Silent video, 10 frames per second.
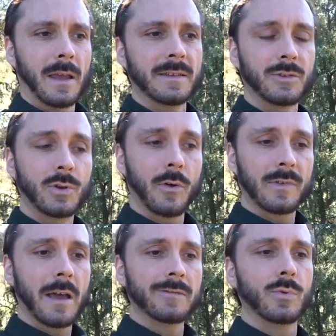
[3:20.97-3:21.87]
In the Tree of
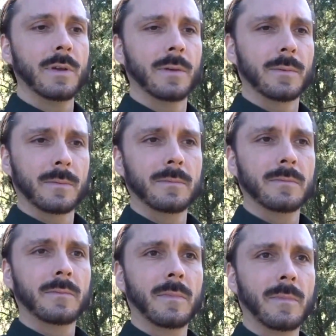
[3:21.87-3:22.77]
Lives, we
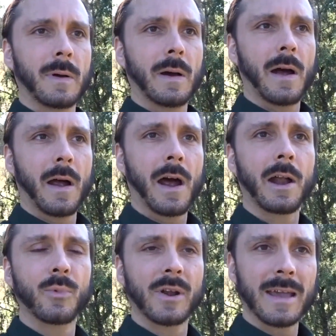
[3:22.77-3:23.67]

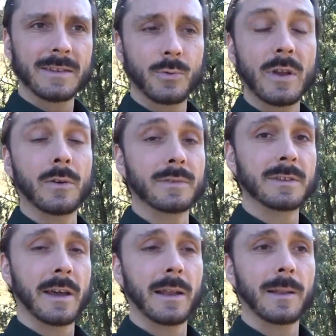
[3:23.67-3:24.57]
harmonize,
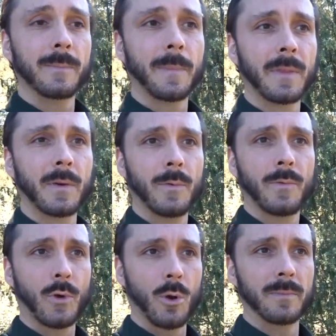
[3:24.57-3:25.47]
reconcile
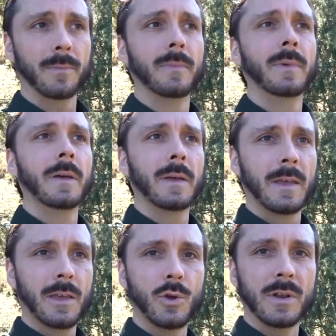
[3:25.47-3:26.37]
from
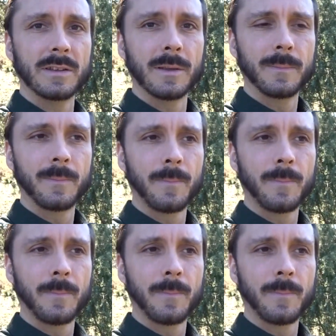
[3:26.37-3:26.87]
unity.